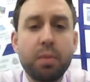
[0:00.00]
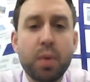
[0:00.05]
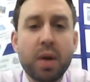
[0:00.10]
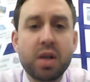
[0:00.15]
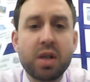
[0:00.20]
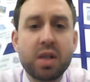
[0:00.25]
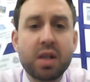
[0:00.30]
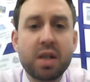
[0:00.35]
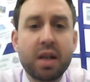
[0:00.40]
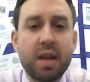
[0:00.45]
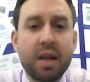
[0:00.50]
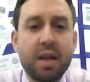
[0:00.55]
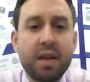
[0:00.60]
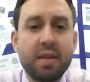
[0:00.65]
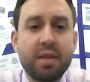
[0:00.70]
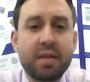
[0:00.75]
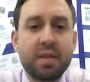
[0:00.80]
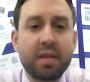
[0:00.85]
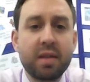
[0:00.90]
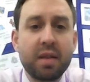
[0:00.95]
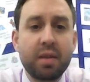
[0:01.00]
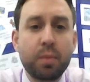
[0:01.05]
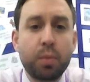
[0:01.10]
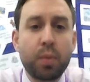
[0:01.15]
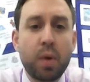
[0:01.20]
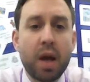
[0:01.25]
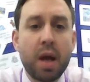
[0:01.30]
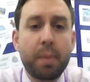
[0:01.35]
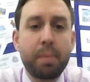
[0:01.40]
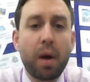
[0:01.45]
which is
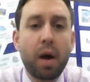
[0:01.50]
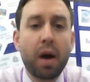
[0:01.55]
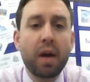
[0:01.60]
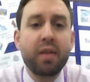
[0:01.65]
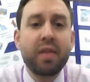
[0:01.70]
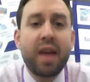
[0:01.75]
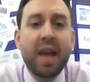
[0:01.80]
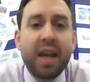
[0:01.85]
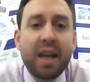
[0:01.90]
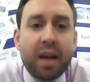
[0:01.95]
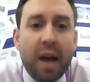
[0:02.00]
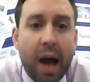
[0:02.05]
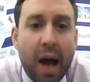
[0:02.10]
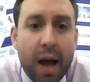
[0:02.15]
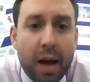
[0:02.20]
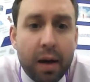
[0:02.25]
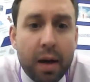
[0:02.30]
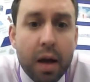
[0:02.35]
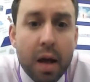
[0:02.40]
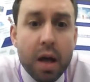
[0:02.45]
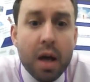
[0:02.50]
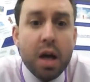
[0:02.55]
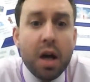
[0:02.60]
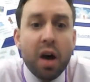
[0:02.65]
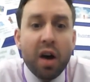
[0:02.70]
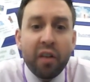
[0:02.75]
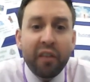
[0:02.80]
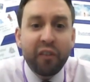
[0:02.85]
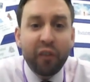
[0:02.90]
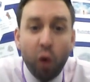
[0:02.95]
whereby they can
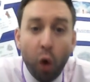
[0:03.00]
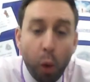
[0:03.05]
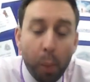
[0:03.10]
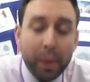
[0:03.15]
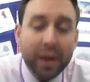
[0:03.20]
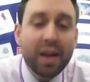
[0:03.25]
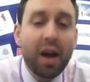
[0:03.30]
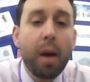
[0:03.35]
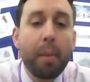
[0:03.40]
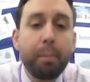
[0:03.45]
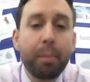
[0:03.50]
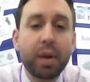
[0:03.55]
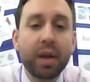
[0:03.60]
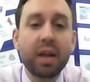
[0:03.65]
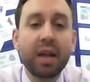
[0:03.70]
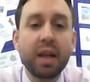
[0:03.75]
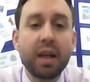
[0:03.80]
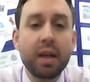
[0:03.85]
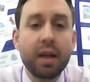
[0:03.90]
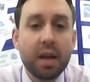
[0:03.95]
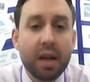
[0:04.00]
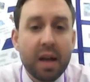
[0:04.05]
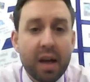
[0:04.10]
form a company,